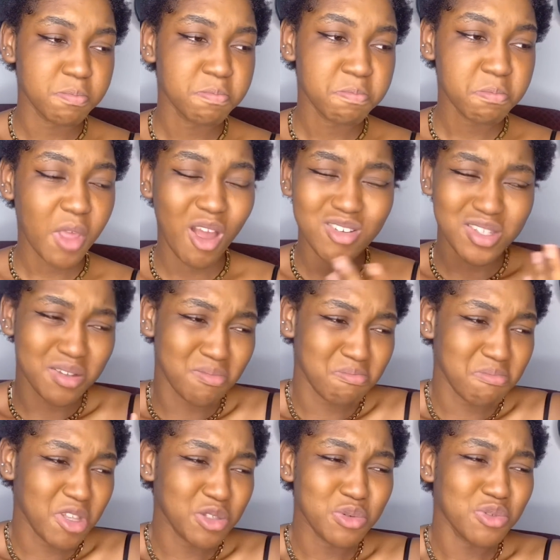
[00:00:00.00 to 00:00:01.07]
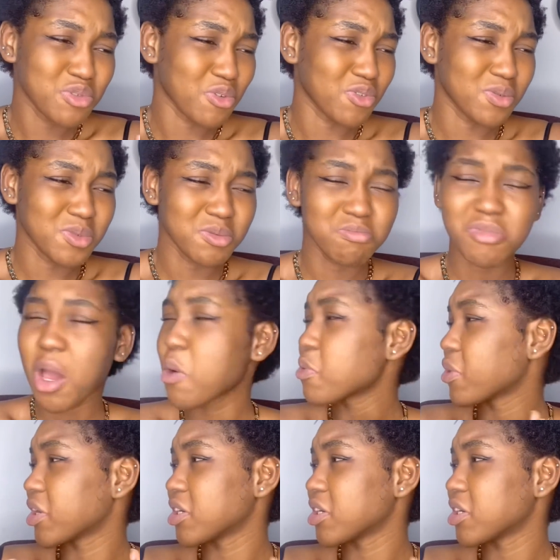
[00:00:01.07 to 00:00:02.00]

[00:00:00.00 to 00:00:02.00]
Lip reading: I said, the school is not for me. I'm going.